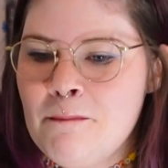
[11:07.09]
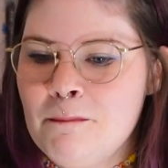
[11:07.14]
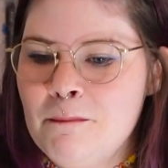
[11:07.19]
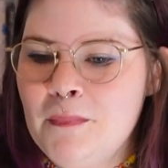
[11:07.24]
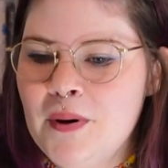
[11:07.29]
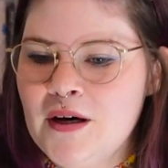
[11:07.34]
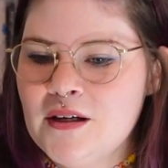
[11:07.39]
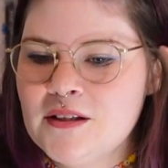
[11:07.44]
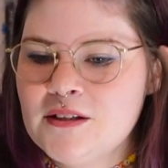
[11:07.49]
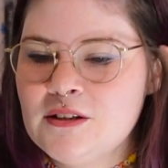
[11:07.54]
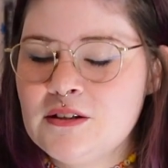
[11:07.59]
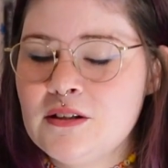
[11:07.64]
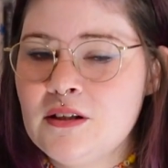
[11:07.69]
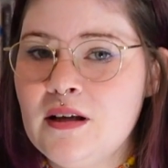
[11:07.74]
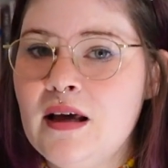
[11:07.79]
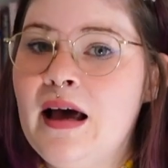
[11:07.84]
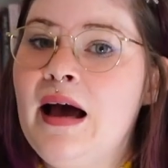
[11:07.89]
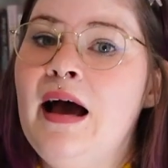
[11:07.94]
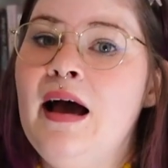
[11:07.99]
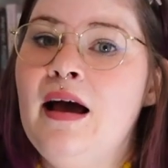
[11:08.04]
but
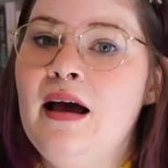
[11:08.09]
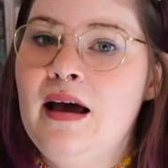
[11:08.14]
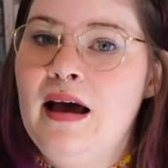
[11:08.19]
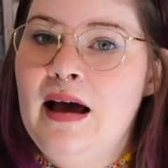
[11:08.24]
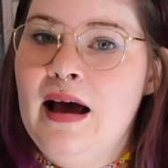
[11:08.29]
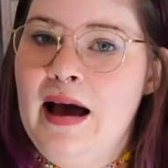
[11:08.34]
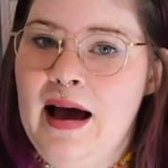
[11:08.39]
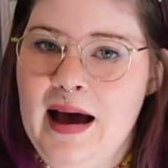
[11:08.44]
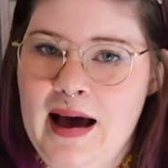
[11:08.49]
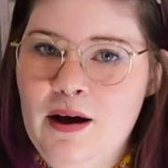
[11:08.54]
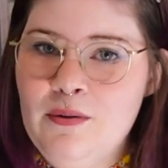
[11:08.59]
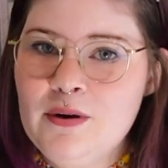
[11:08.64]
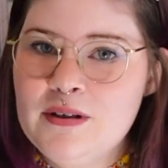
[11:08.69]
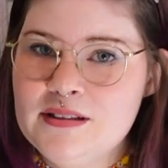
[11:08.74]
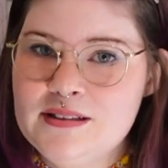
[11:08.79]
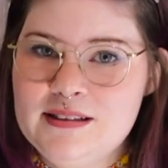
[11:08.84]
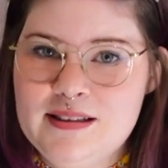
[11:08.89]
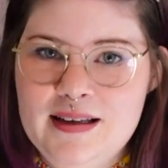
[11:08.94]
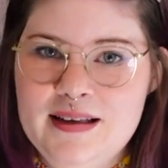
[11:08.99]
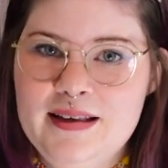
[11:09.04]
I
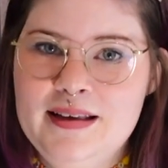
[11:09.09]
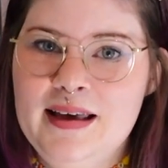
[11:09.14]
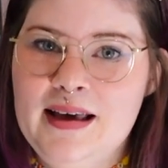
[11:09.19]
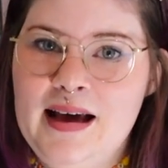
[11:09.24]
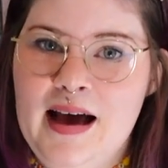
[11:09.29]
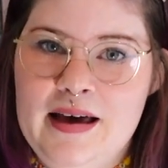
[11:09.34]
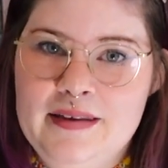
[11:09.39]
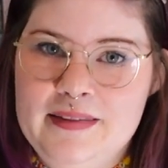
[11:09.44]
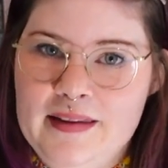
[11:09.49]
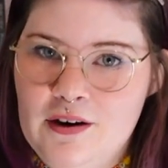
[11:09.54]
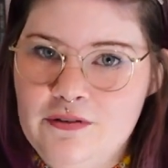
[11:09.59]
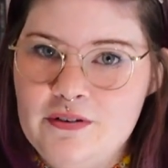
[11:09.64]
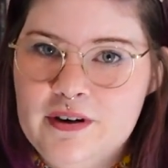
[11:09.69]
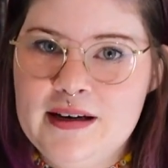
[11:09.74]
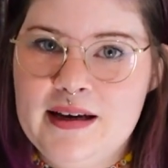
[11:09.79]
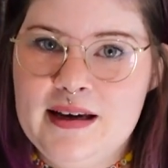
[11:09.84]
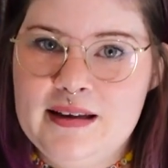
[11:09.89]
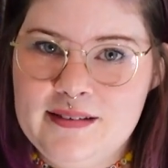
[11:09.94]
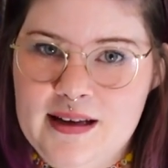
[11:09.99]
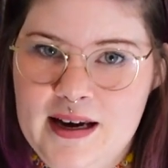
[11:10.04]
was thinking I never
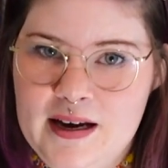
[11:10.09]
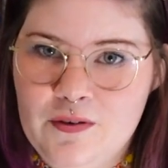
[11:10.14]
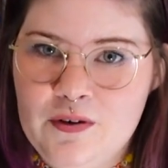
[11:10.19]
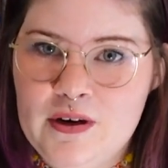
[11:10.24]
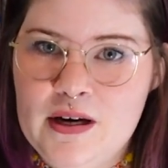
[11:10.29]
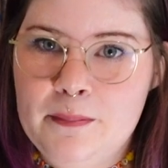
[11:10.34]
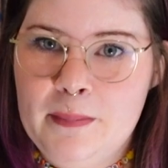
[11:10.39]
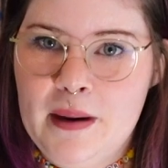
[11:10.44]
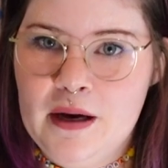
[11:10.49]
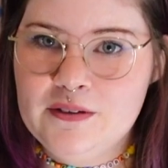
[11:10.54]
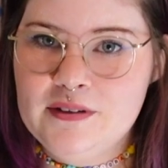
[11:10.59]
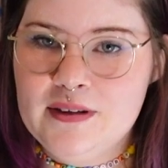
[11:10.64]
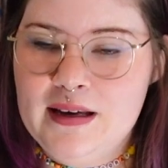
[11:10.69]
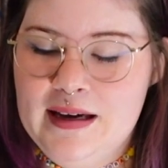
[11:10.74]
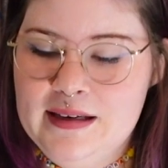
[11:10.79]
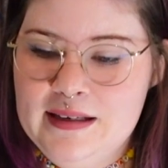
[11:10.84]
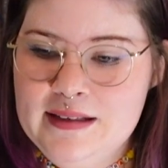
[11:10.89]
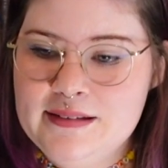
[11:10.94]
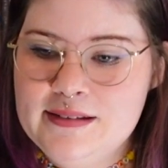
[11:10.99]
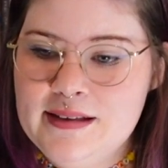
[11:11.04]
get angry about
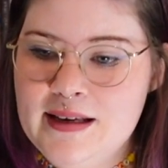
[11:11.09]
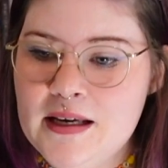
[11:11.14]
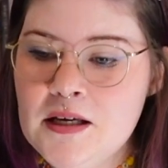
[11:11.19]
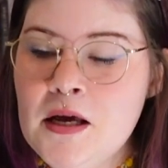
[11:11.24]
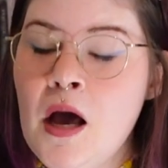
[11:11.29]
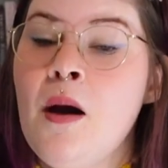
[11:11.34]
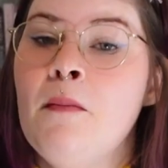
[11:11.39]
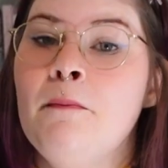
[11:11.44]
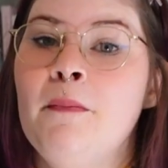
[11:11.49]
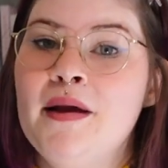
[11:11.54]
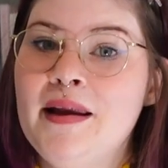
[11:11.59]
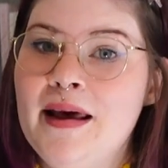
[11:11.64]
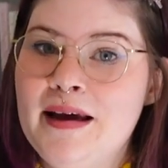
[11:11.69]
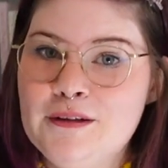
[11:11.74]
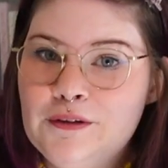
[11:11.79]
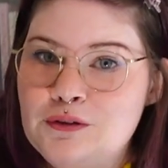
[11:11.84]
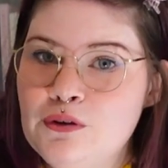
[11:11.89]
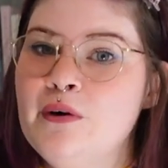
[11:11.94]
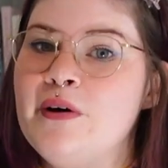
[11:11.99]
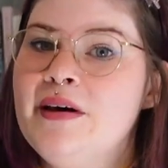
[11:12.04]
anything, but I
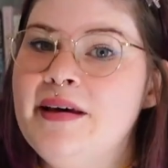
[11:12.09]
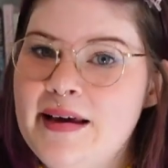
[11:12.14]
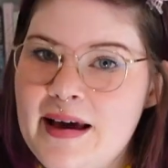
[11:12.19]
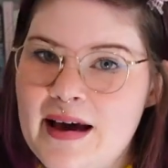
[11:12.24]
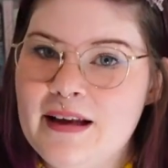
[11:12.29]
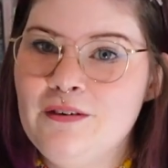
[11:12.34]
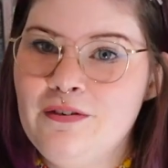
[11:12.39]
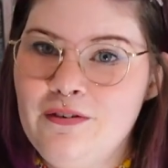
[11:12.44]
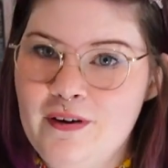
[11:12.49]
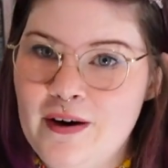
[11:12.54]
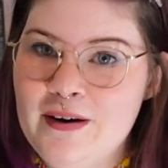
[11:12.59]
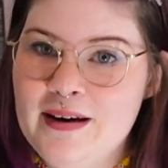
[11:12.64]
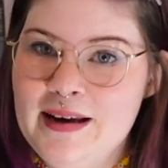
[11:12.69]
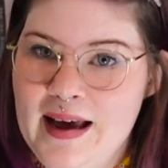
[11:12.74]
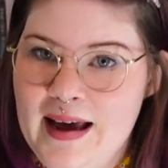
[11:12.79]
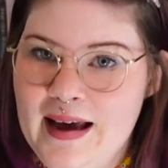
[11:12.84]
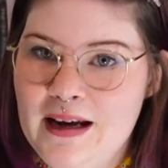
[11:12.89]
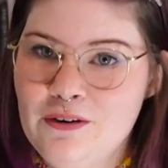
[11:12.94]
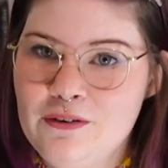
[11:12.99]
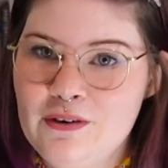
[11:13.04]
do get very
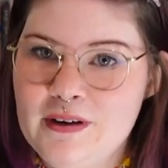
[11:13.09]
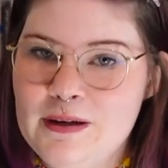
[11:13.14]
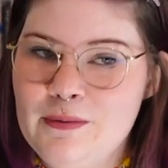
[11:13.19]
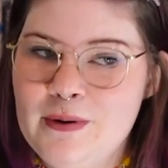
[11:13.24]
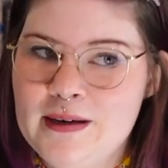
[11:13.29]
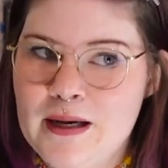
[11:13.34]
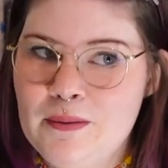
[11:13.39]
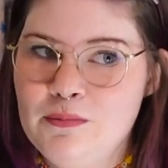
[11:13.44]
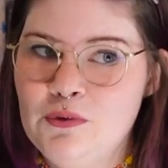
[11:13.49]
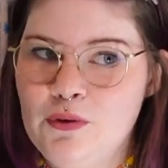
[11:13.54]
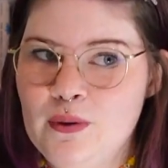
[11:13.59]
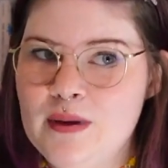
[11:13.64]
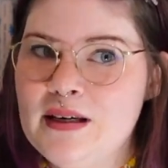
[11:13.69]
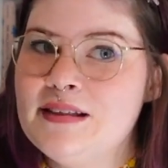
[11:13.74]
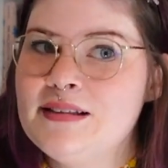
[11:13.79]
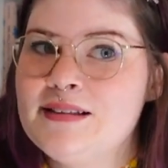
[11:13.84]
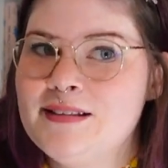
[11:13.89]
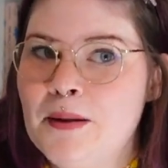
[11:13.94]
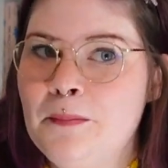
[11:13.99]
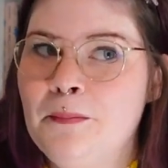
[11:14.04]
angry when I'm doing
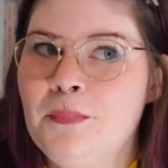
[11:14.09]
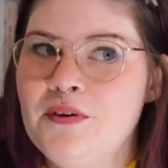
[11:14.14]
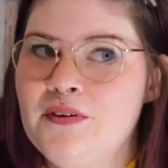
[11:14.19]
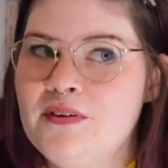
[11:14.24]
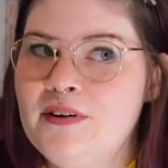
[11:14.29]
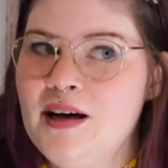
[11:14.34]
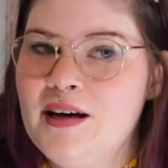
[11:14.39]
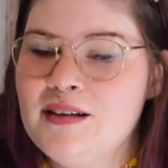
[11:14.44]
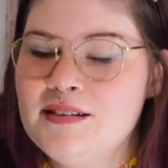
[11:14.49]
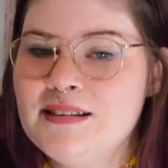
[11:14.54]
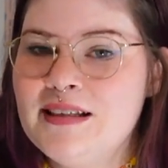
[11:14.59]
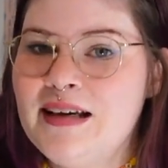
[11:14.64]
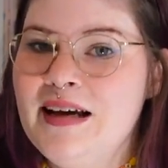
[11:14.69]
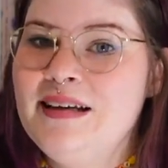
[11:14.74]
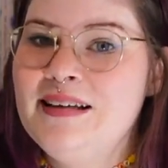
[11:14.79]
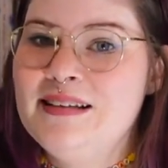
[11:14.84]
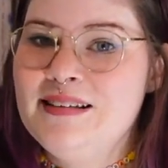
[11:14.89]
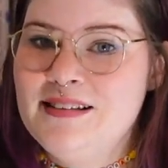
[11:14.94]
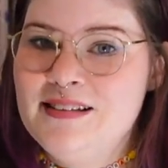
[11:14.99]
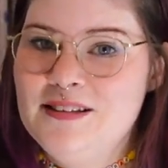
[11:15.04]
a simple task
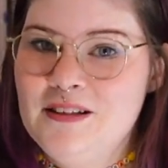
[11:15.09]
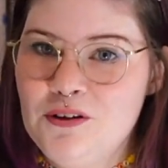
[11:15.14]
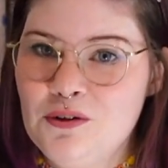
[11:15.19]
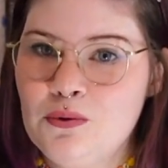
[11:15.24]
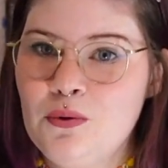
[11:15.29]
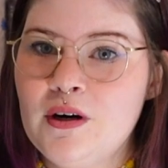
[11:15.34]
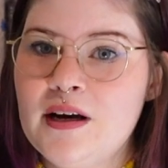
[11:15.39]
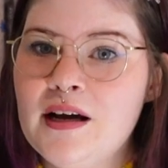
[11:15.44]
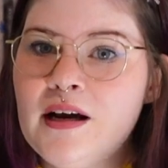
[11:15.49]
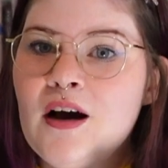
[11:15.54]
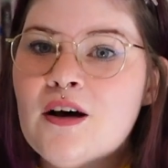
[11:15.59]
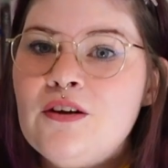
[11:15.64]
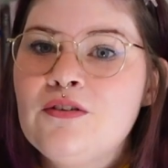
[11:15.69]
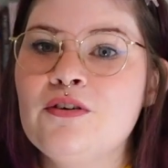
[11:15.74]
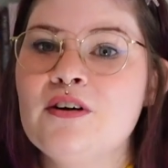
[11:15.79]
and it's not working out.